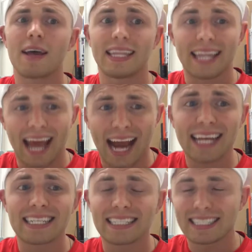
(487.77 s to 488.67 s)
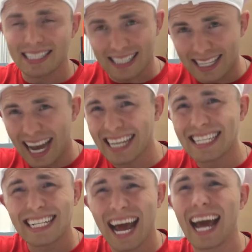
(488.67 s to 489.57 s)

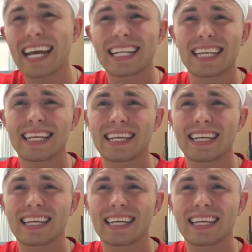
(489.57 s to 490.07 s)
$9.99,